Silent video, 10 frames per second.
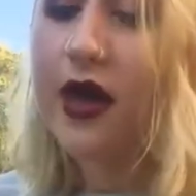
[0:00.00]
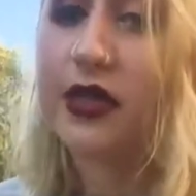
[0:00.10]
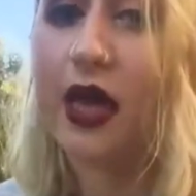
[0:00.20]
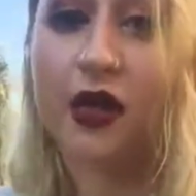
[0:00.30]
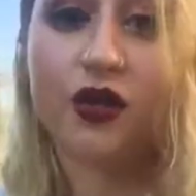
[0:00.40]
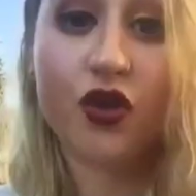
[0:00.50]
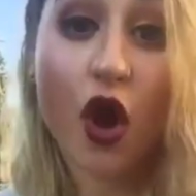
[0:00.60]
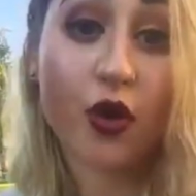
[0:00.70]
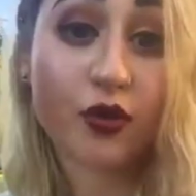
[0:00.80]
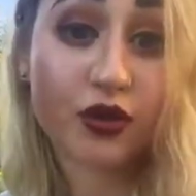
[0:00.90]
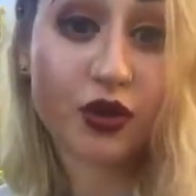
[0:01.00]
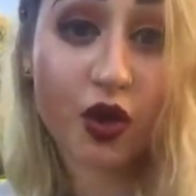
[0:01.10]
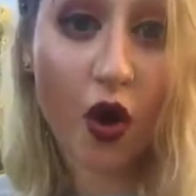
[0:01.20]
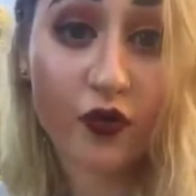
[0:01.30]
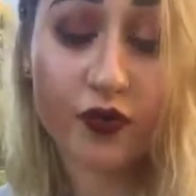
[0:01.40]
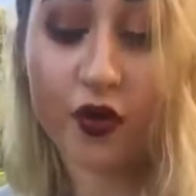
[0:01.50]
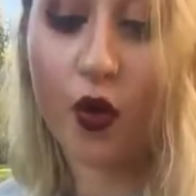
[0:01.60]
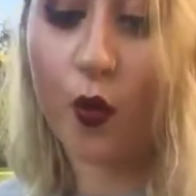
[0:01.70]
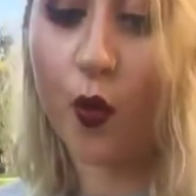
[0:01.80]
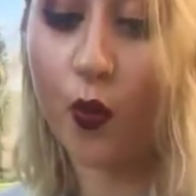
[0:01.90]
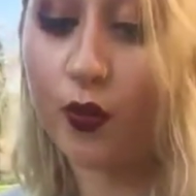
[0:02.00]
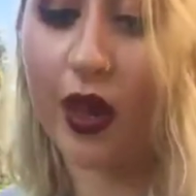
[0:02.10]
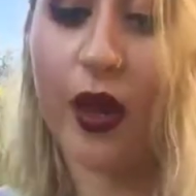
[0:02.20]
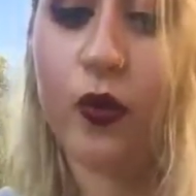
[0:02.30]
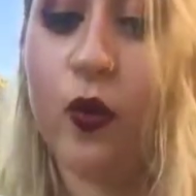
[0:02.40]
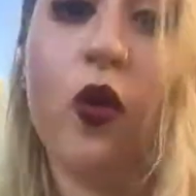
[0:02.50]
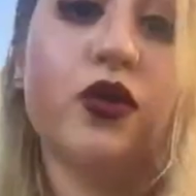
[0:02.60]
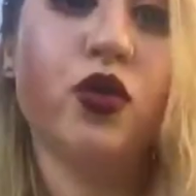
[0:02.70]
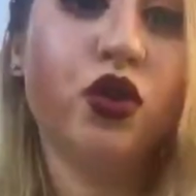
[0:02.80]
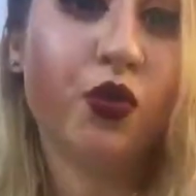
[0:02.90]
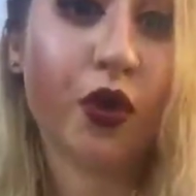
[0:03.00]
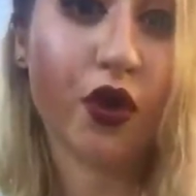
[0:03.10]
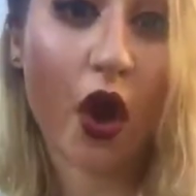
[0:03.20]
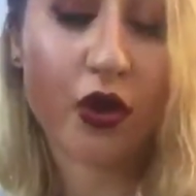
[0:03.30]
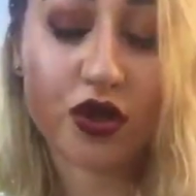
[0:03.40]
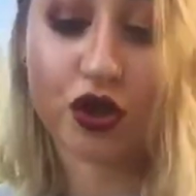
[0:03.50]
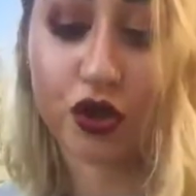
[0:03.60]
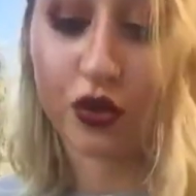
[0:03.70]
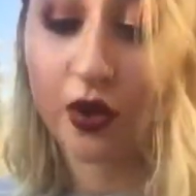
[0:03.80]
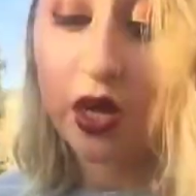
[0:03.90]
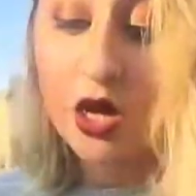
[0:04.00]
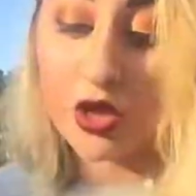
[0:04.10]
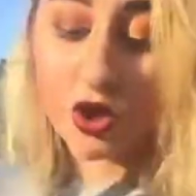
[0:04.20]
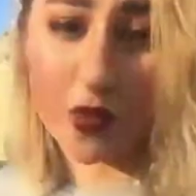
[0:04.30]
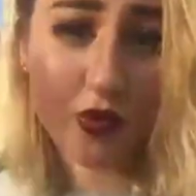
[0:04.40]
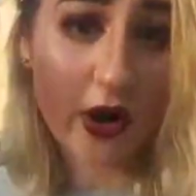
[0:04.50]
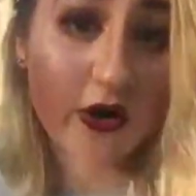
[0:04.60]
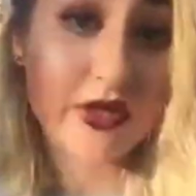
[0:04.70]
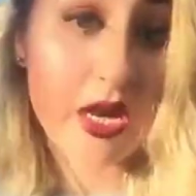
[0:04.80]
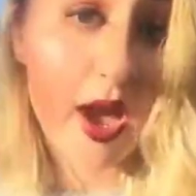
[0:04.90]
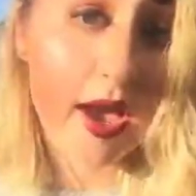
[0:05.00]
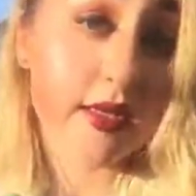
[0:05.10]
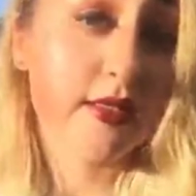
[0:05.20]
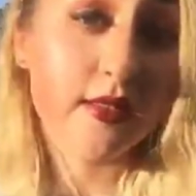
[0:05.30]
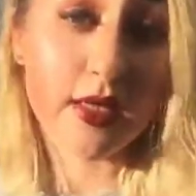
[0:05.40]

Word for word: take notes of like what talks you want to go to, you know, prioritise.